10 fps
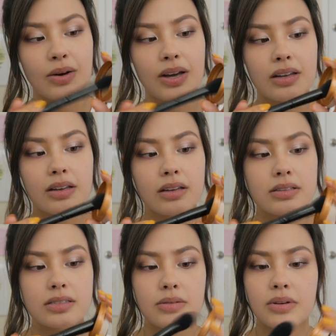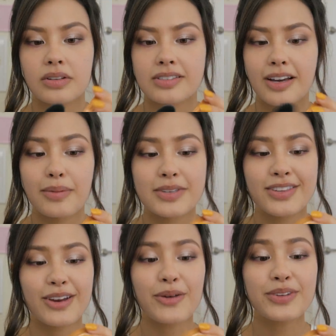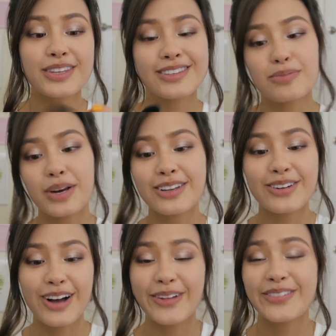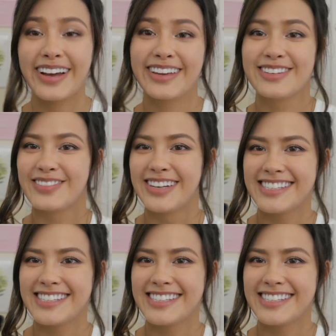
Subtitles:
Go ahead and see what it looks like on my skin. Hopefully this will bring a little color back into my